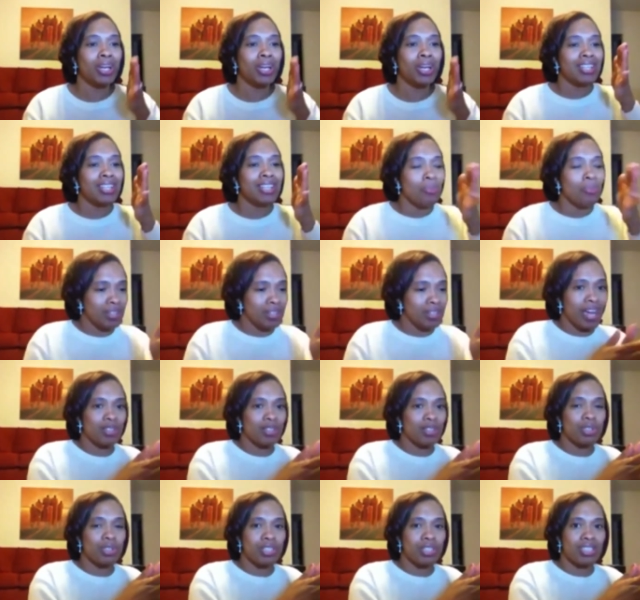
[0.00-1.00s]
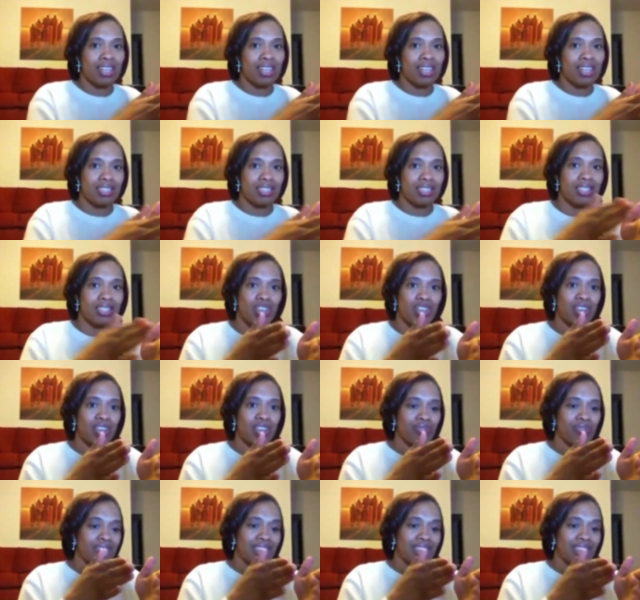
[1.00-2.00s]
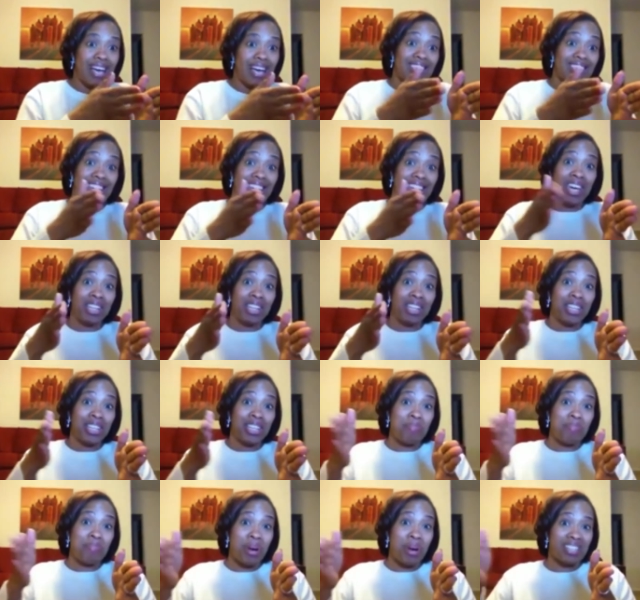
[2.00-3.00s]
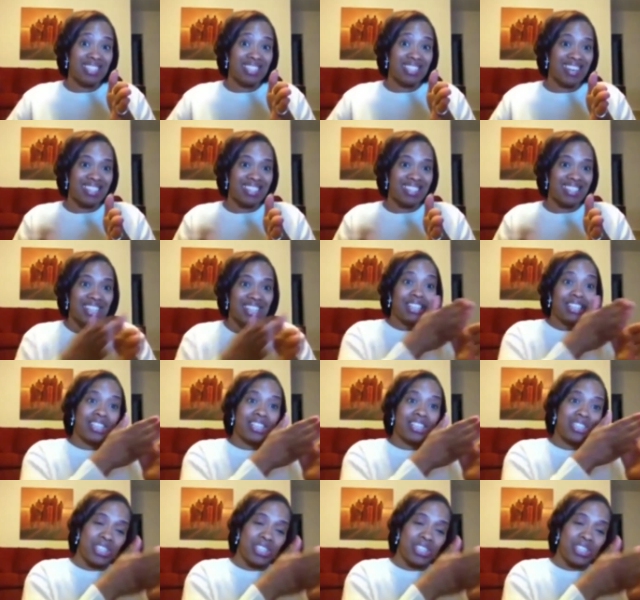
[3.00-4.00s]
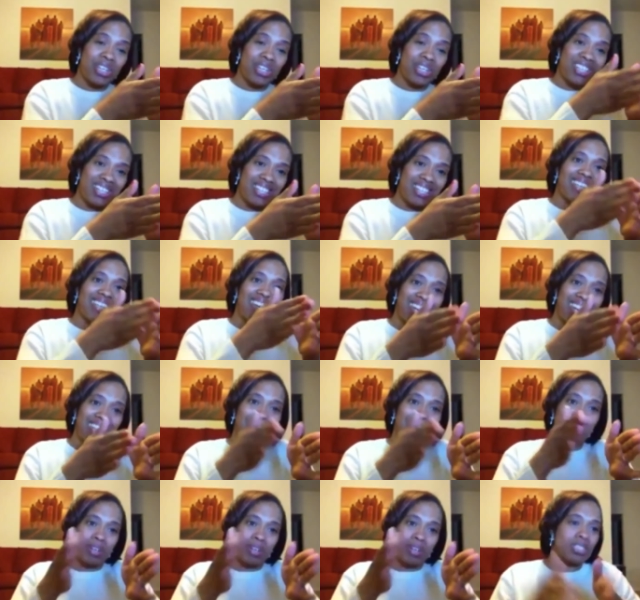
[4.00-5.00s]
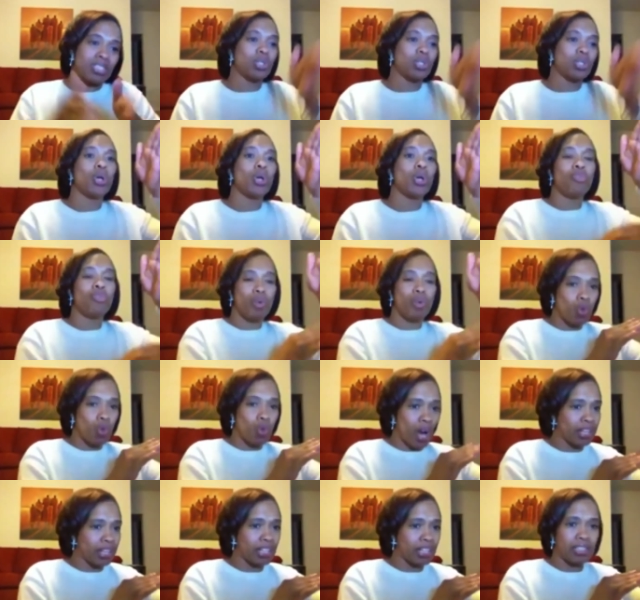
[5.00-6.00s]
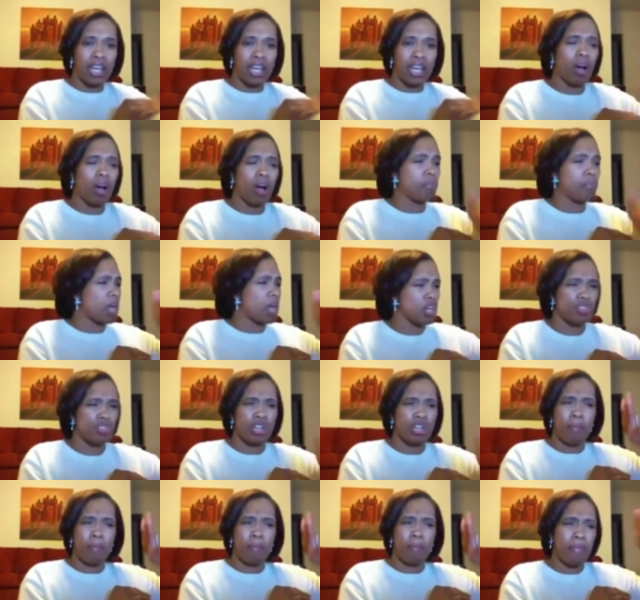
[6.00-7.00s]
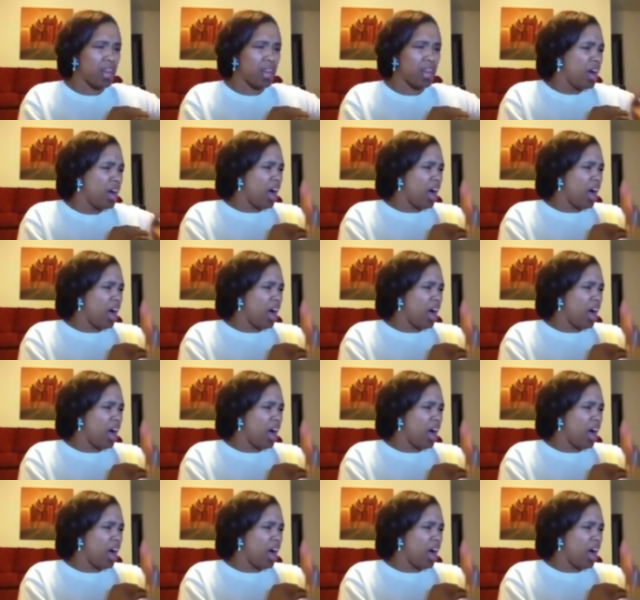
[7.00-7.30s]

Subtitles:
When Angel just said it's a shift, that's the healing process. The shift is the healing process. So you go from writing it down, I'm angry, I'm mad, I